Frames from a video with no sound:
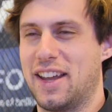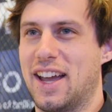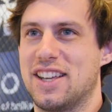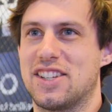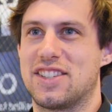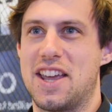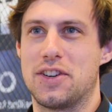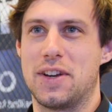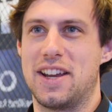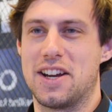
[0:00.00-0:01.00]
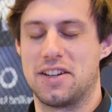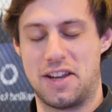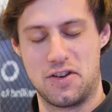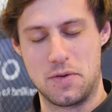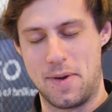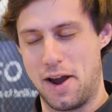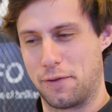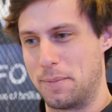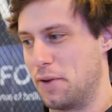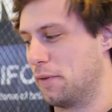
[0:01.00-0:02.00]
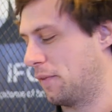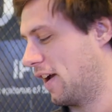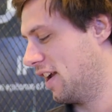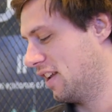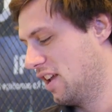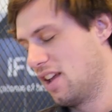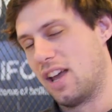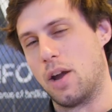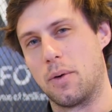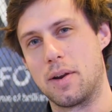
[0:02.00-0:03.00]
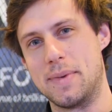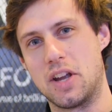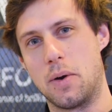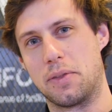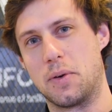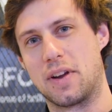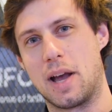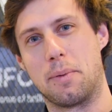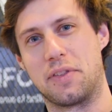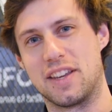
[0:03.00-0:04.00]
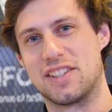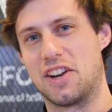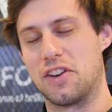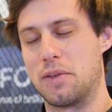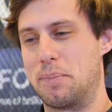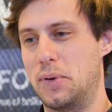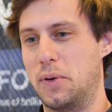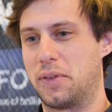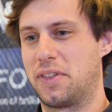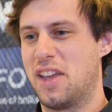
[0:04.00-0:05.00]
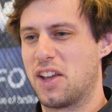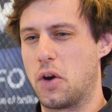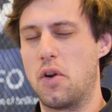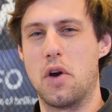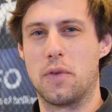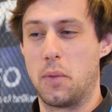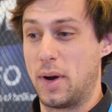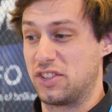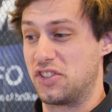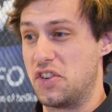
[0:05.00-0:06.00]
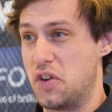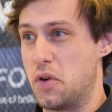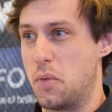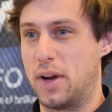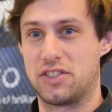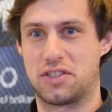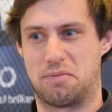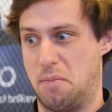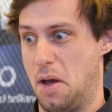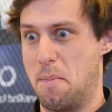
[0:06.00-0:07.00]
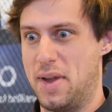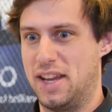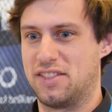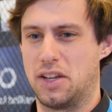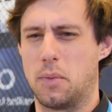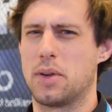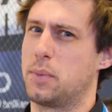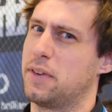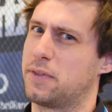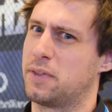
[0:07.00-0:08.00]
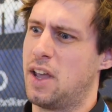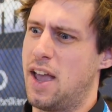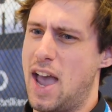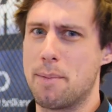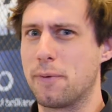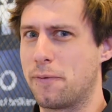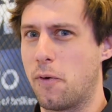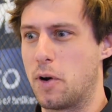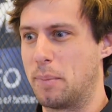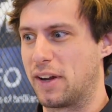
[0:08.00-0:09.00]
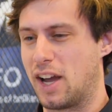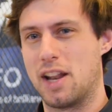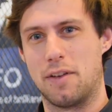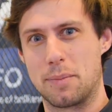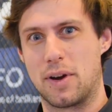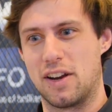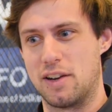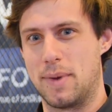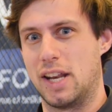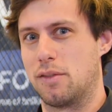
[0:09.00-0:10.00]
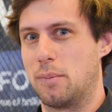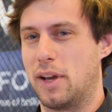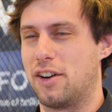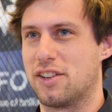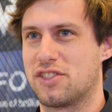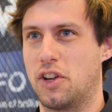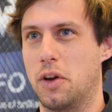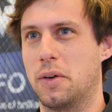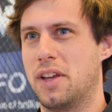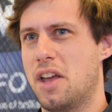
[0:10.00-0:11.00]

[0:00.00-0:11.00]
hey guys, it's Andrew here, Andrew Meyer from UVify, and we're gonna be going through a couple things here at the booth, going over what's new, what's amazing, what we've had before, but kind of upgraded and made even better. So,